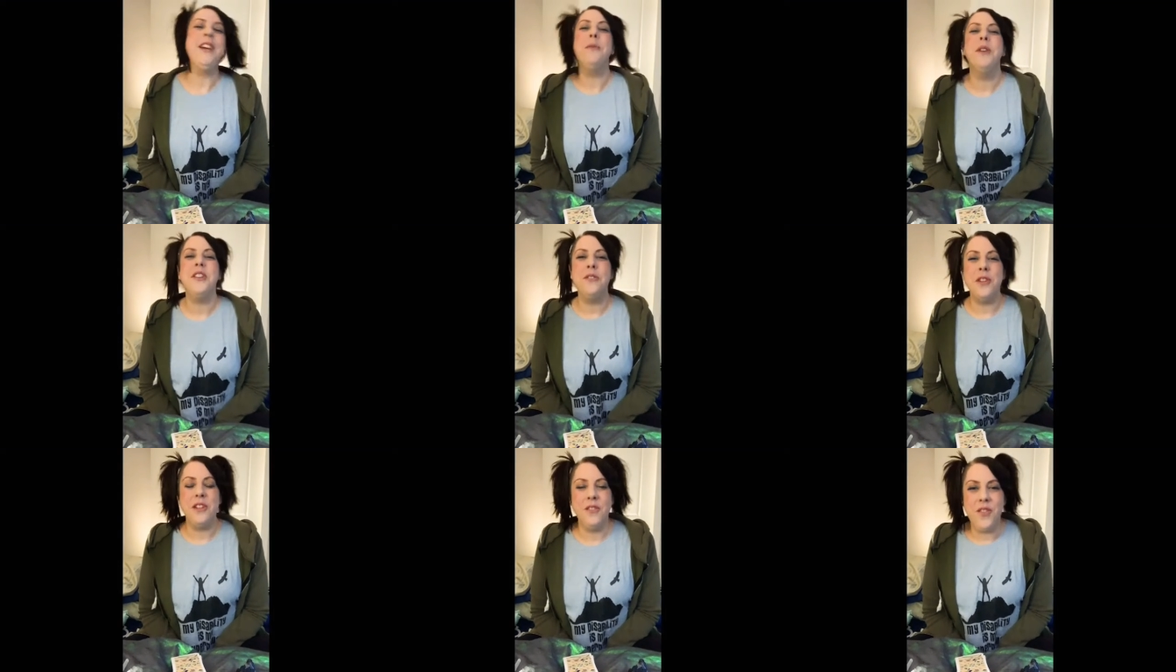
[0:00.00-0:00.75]
which you
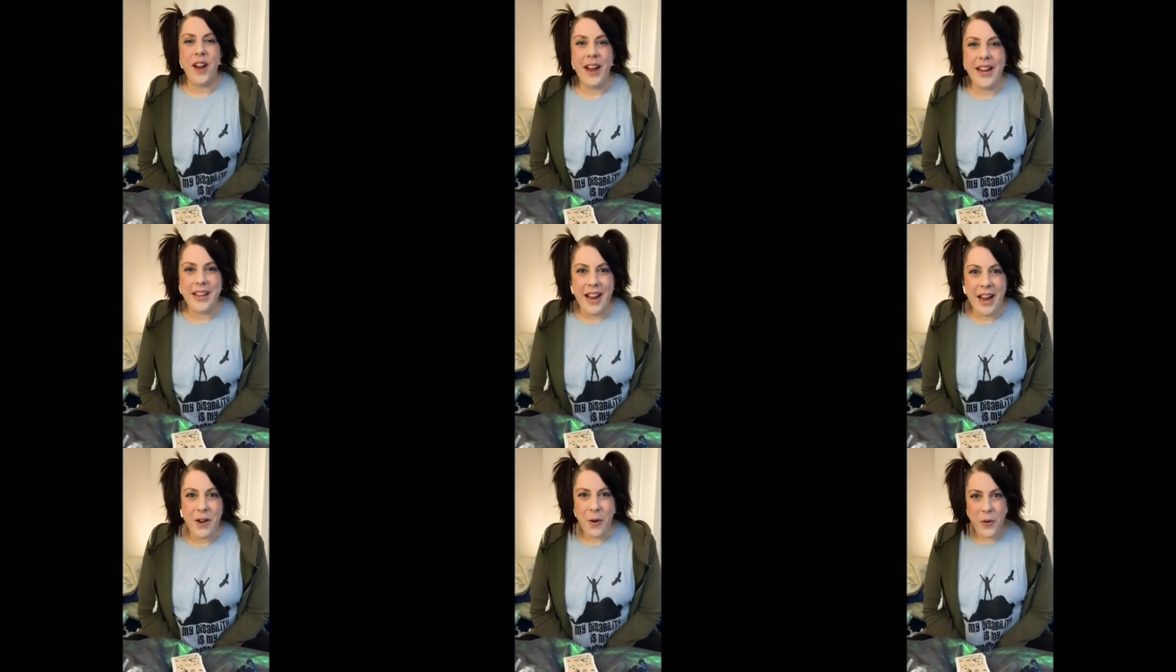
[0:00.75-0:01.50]
can find
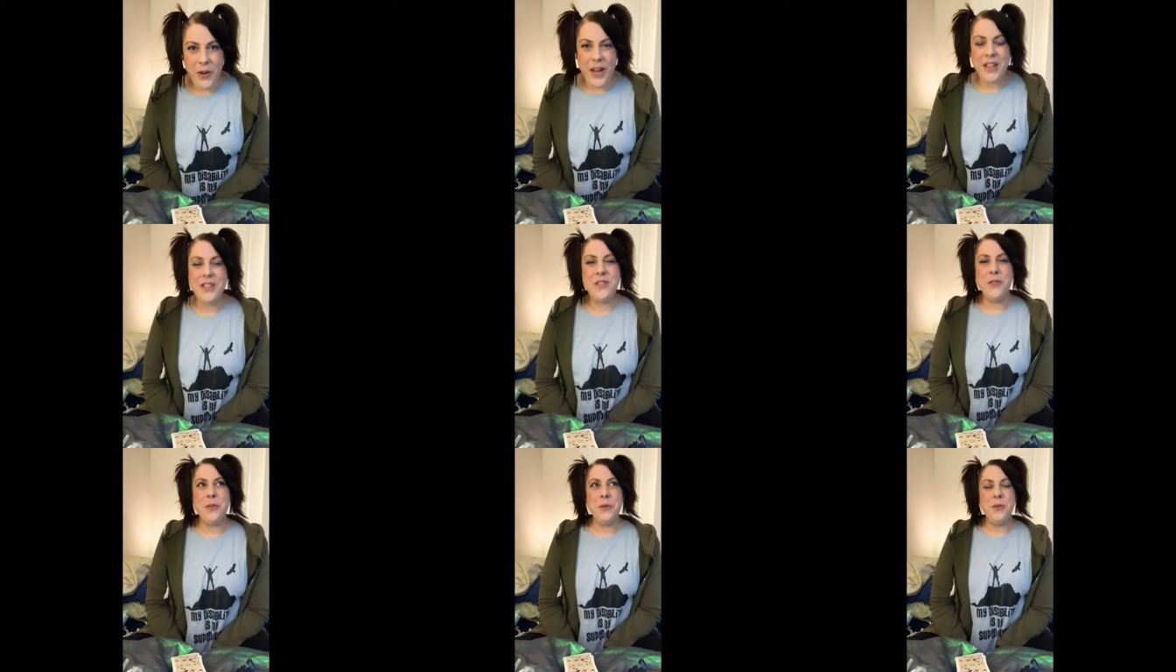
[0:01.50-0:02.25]
at
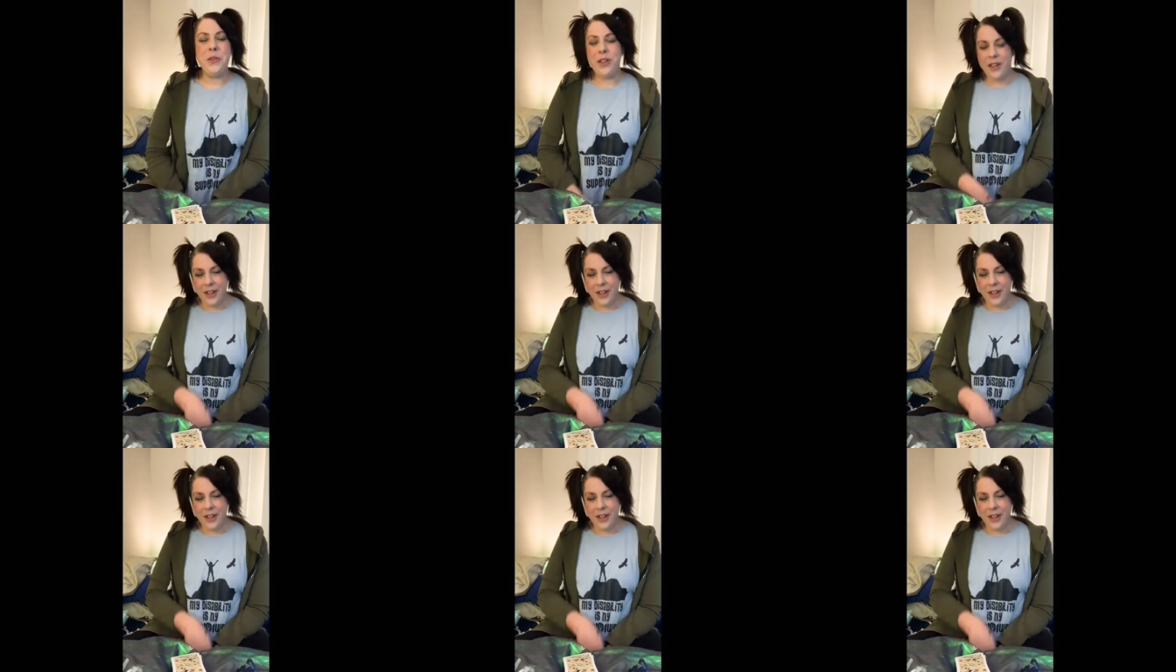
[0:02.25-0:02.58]
olastruth.com